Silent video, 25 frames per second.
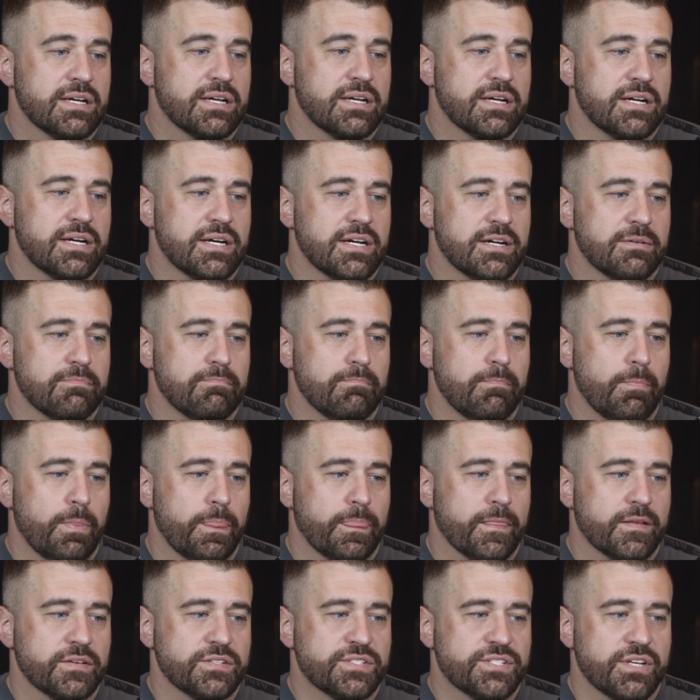Um,
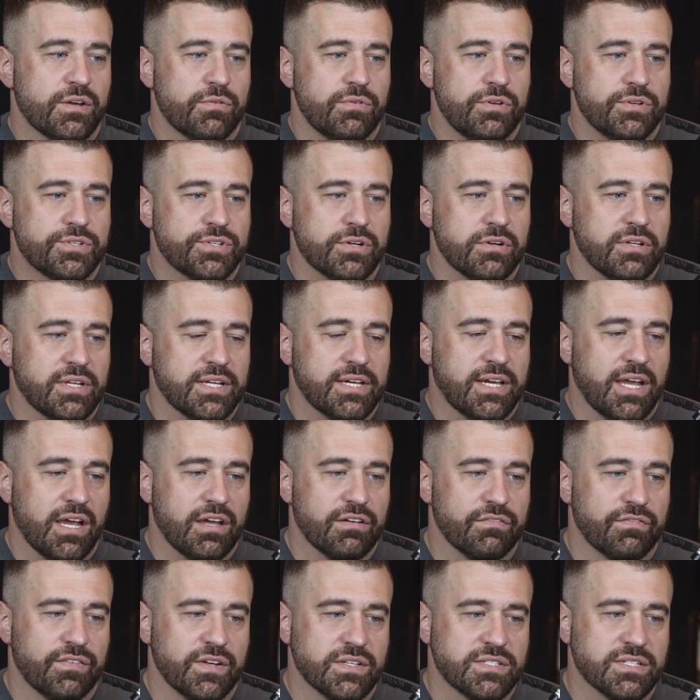so you certainly
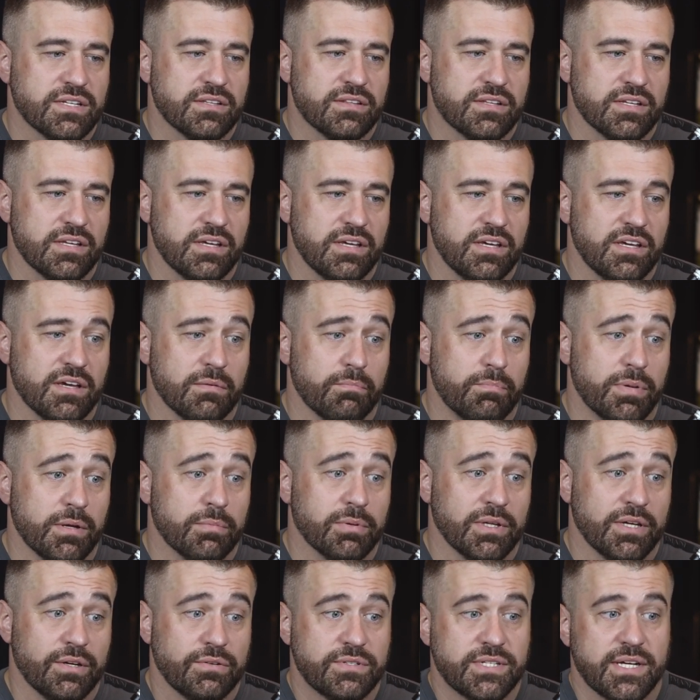can't visit the
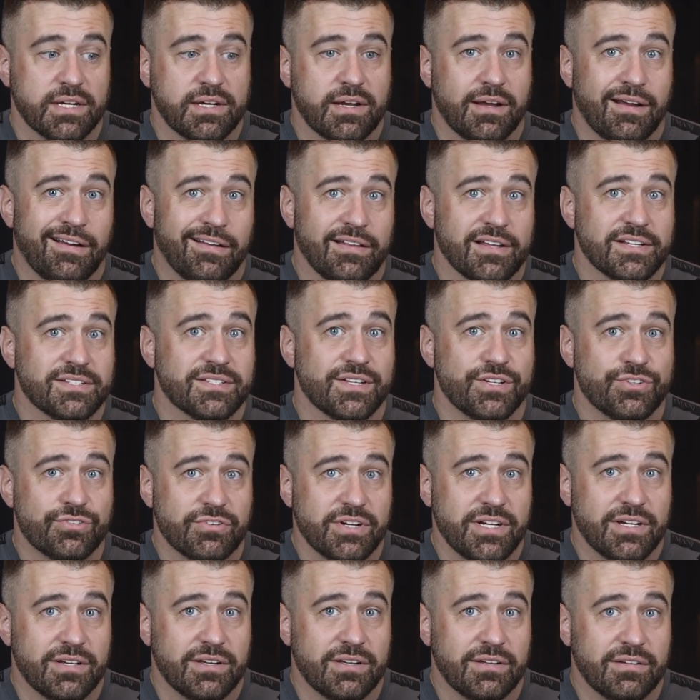Bibliotheca
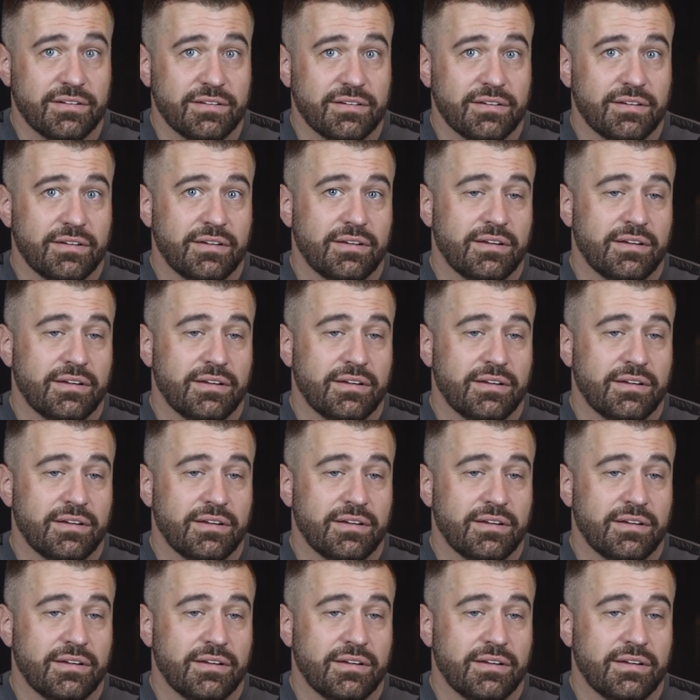Alexandrina,